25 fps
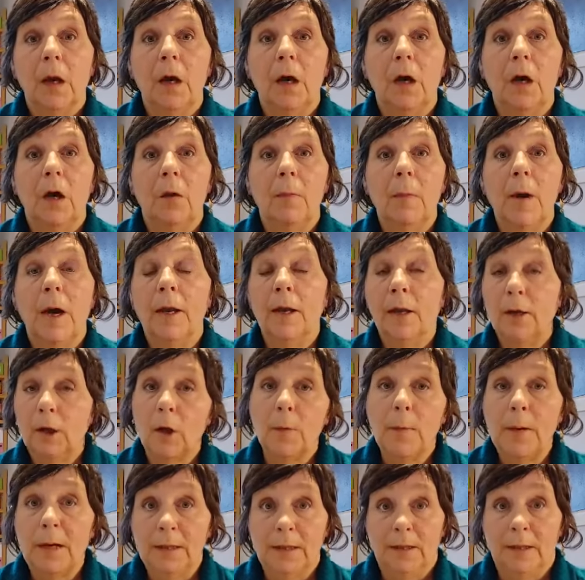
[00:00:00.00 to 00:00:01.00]
And I
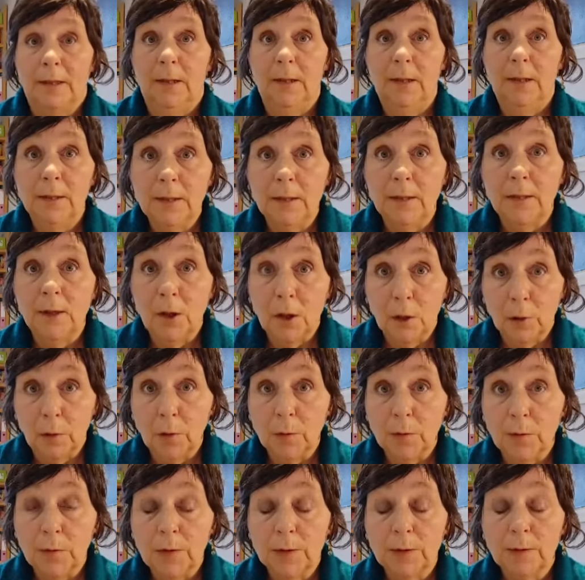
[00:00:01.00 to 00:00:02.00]
go back to his
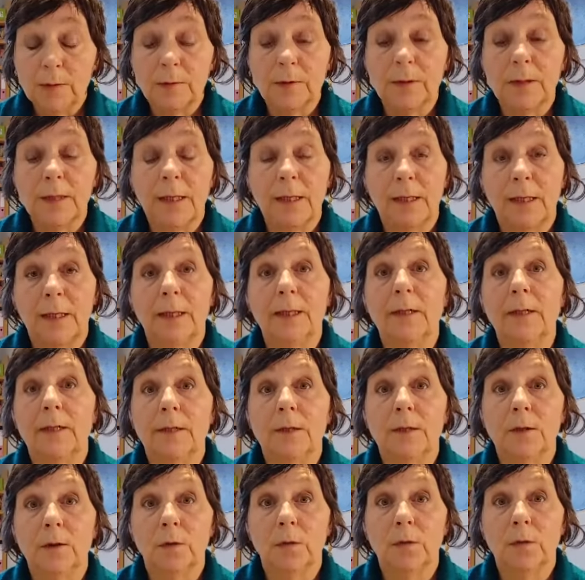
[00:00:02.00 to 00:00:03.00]
notes. Sadly,
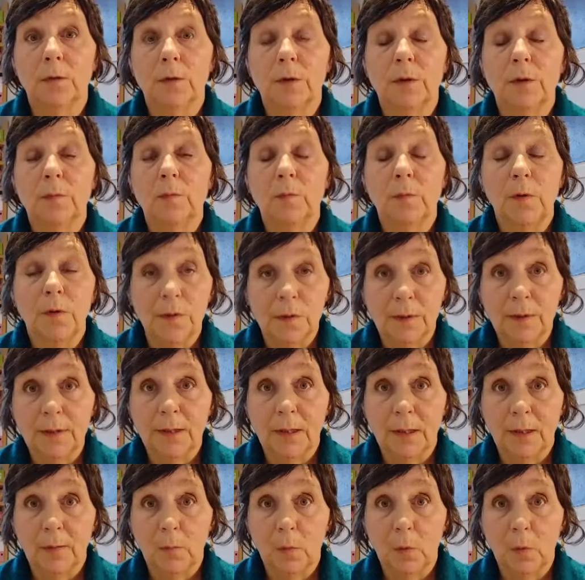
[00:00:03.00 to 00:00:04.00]
he's not with us
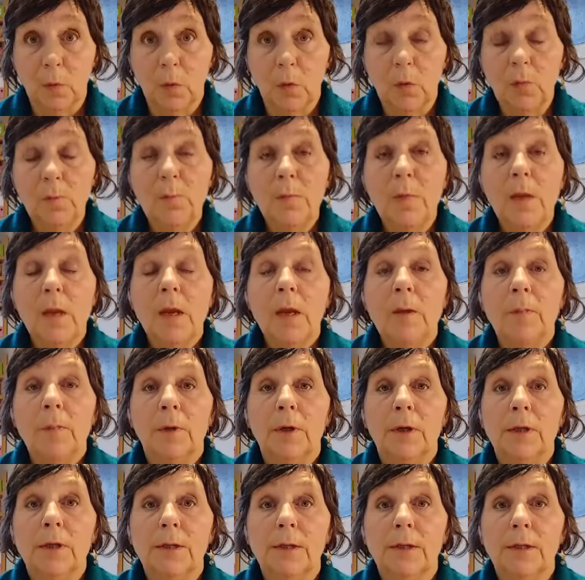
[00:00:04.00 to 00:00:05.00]
anymore.
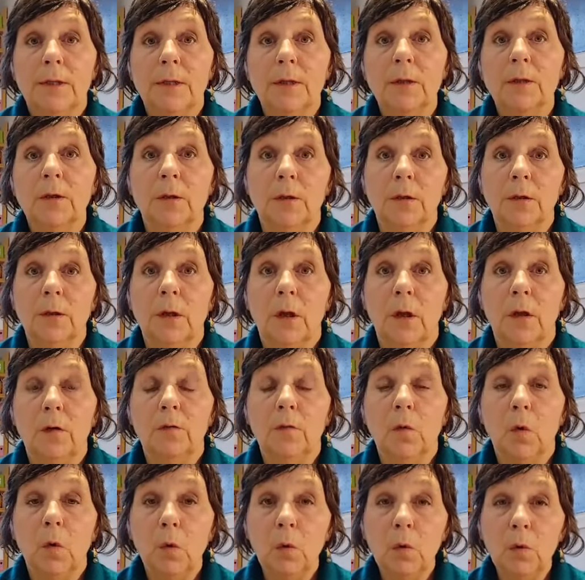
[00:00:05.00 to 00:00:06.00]
But I still,
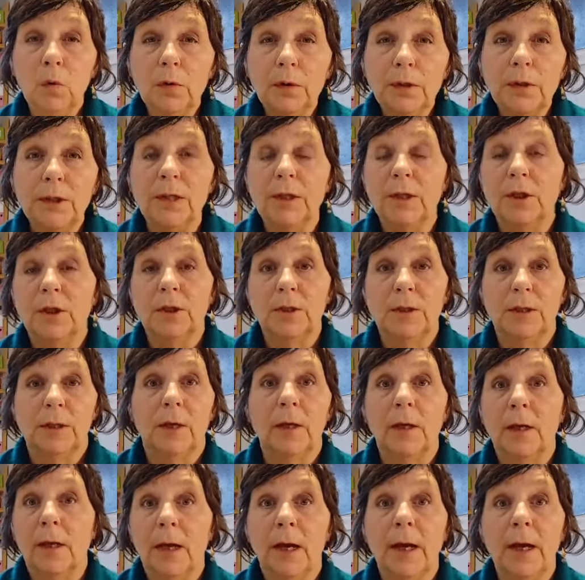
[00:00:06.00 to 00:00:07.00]
of all the teachers
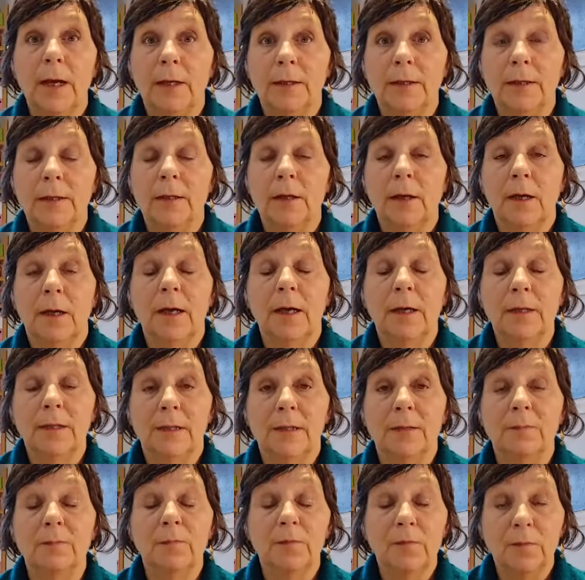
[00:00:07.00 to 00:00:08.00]
that I had, and I had
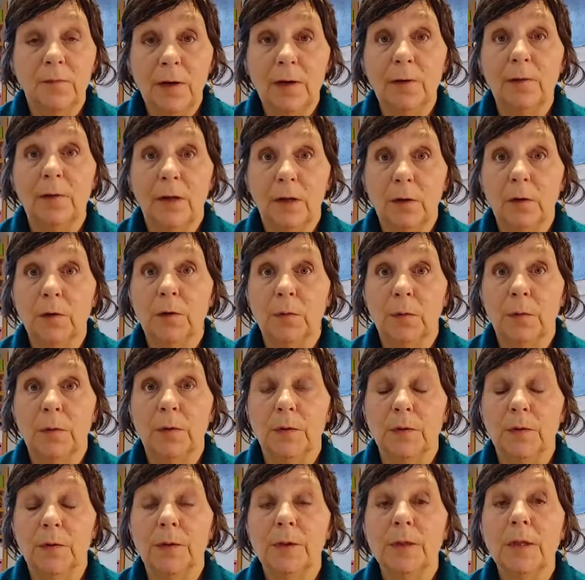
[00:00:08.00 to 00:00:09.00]
some very good
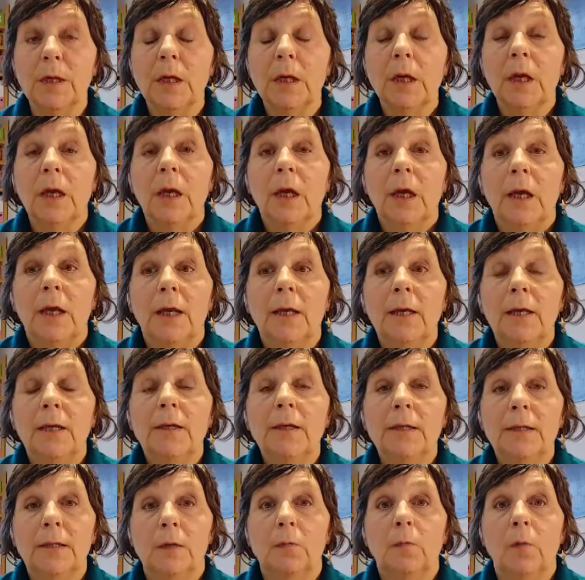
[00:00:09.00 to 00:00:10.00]
ones, he
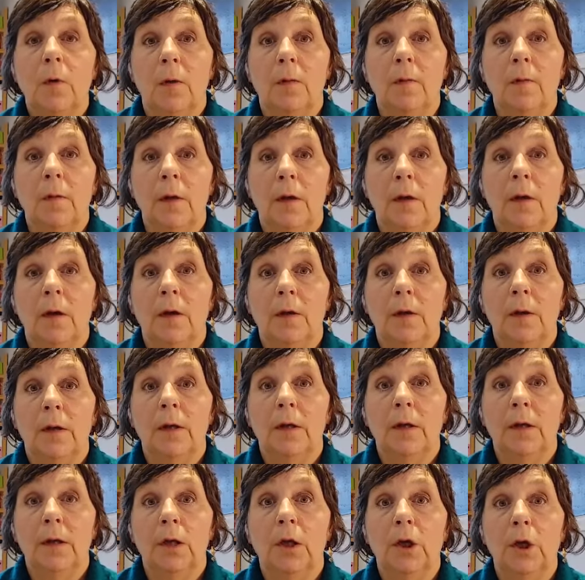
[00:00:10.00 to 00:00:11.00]
is the one that
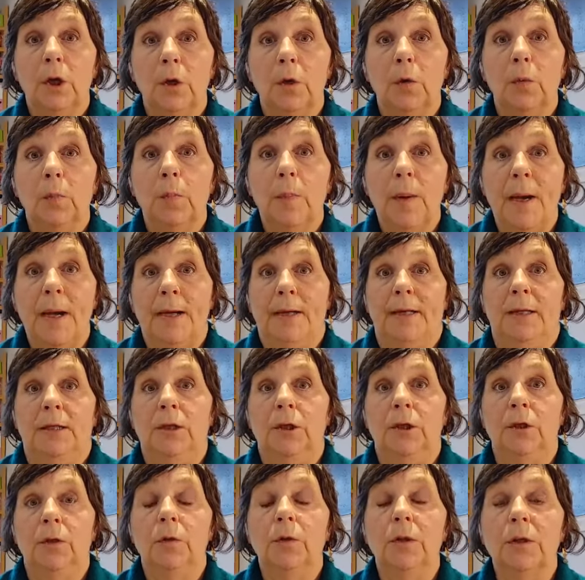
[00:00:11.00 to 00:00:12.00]
I go back
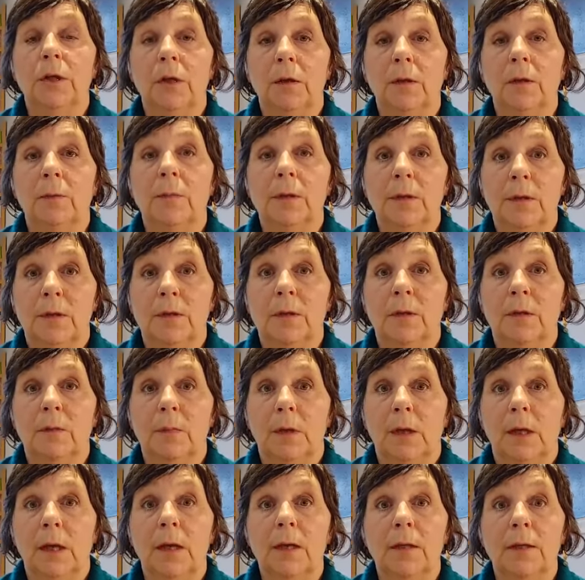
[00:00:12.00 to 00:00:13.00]
to time and time
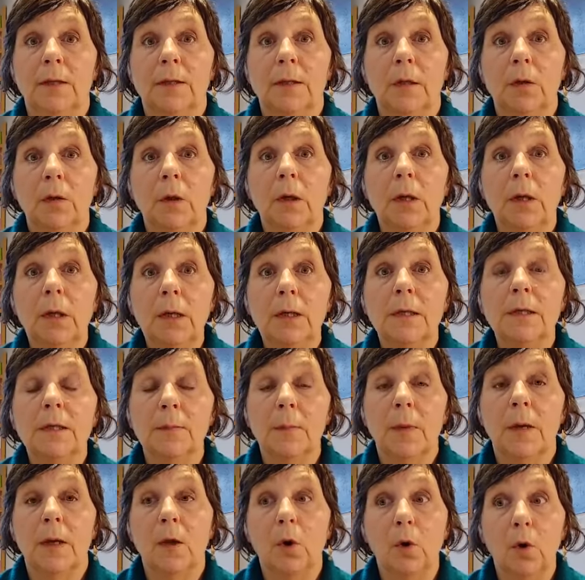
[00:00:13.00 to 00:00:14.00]
again. So he is
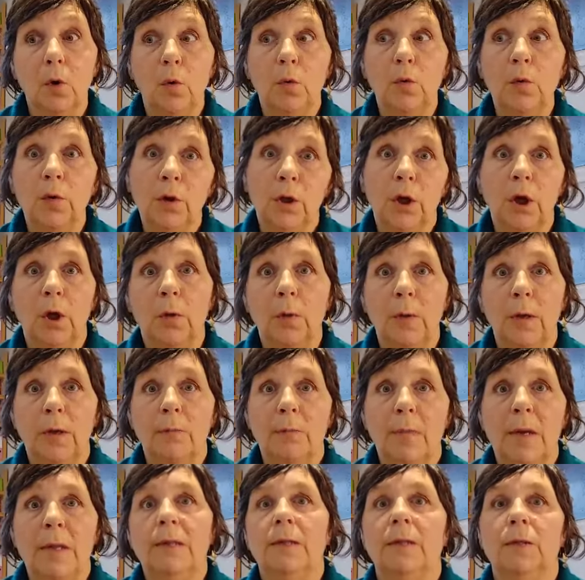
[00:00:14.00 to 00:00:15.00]
my
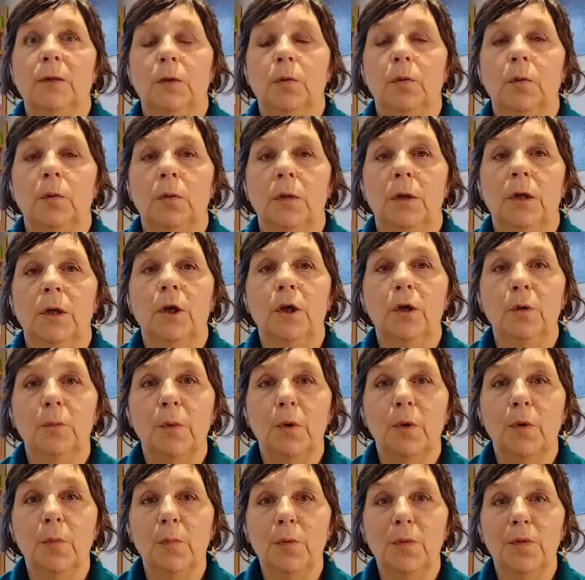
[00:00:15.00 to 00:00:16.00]
ongoing mentor in
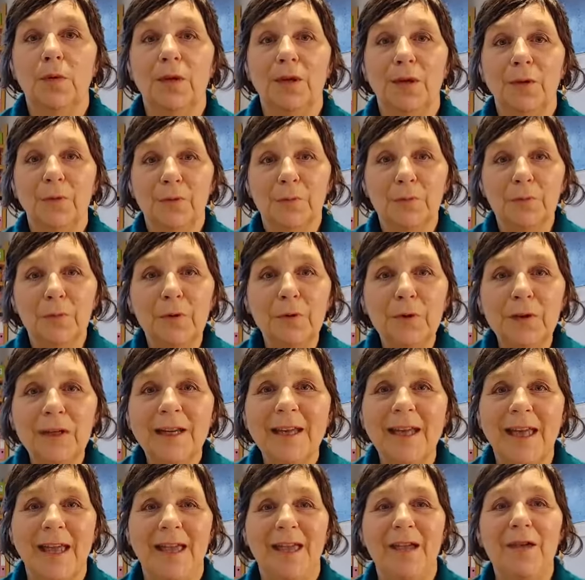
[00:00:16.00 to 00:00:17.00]
homeopathy. Good
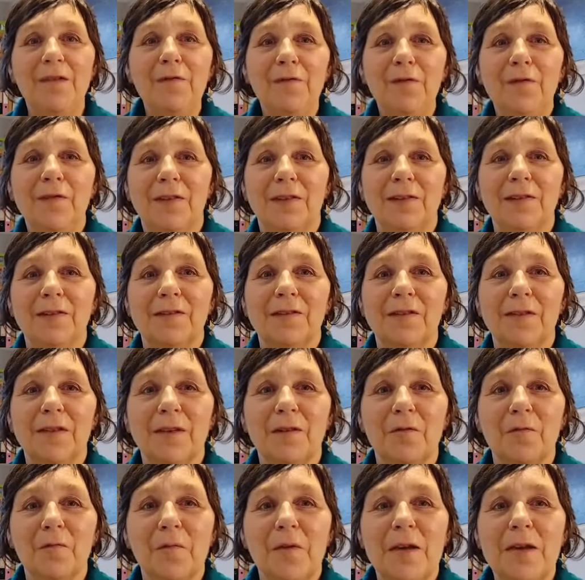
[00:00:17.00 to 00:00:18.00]
morning, F. I'm just
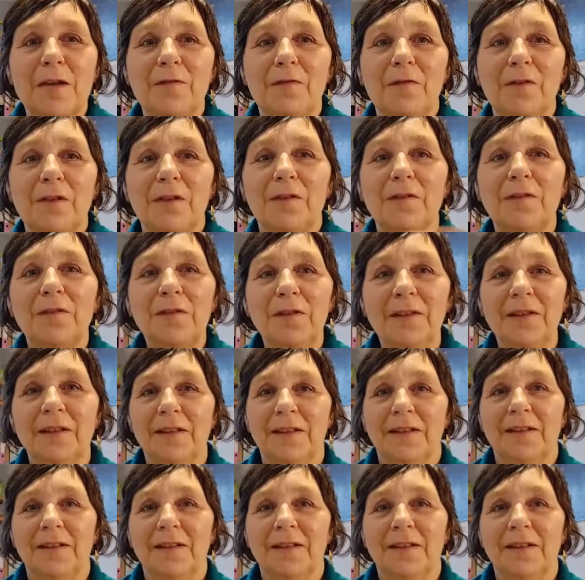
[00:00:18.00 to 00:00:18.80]
going to wave to you.